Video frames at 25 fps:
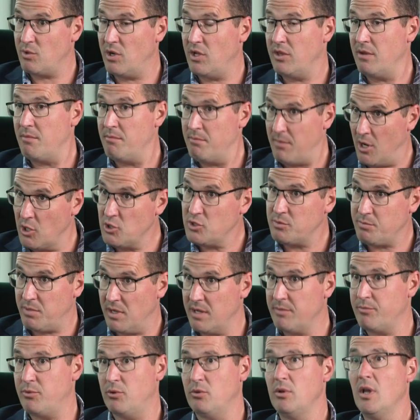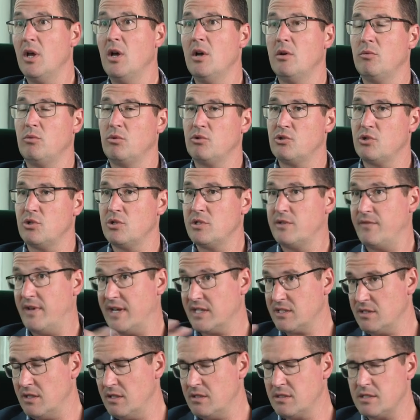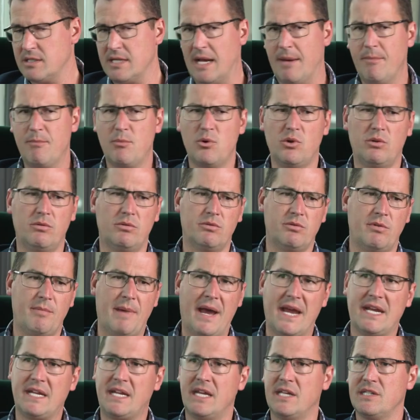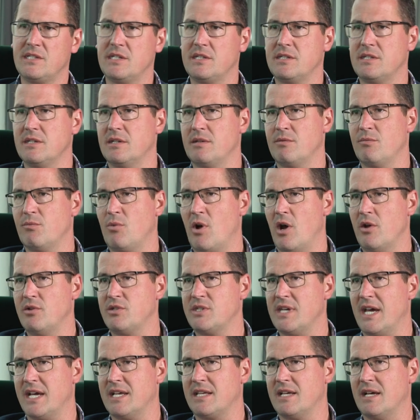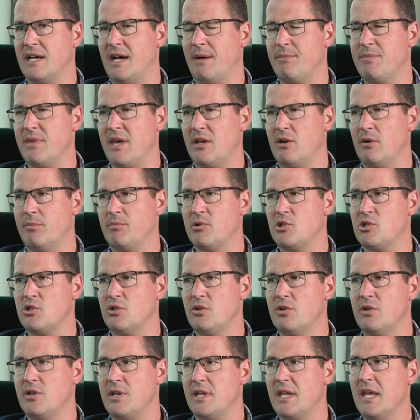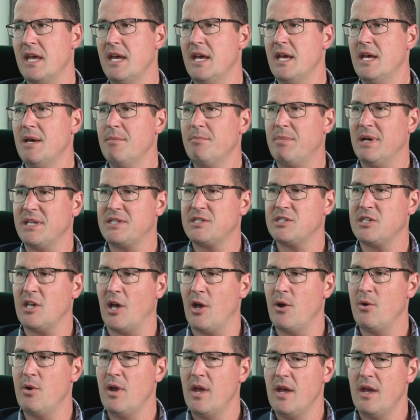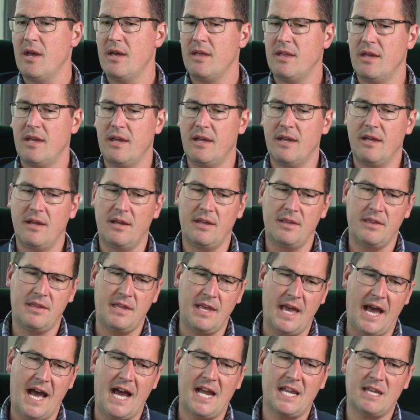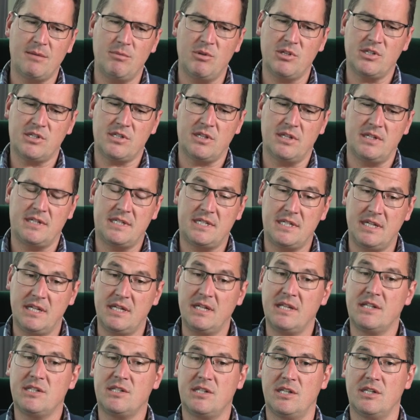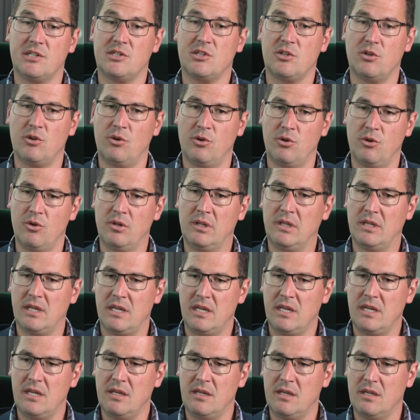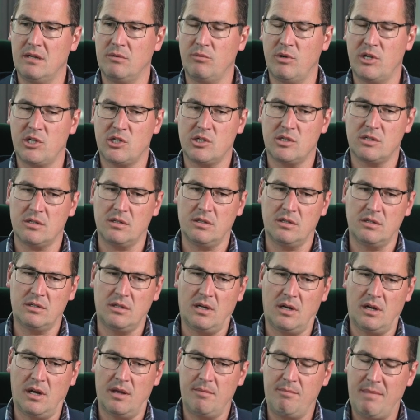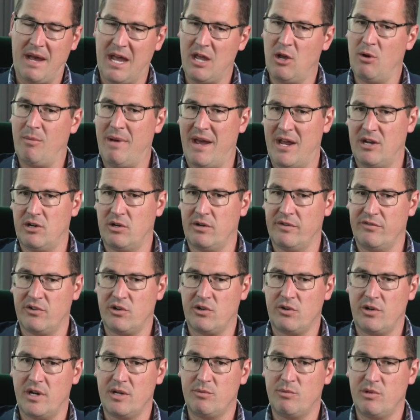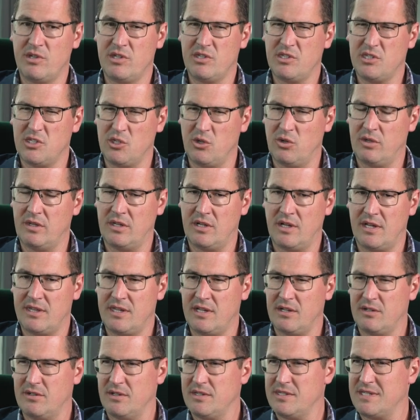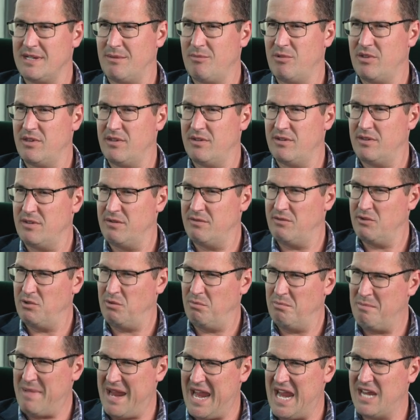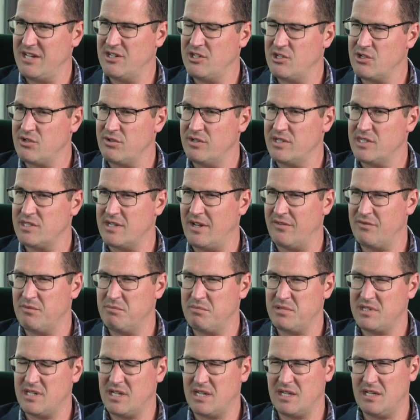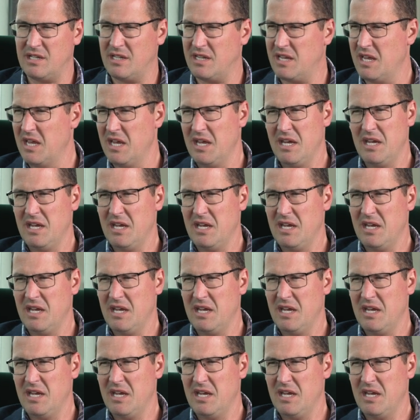well. That most people will choose the vaccine. Some will remain hesitant and won't take up that opportunity. But so. The arguments that did exist early, which I may or may not have agreed with, and certainly I think on some of the, the real mandatory stuff, and particularly,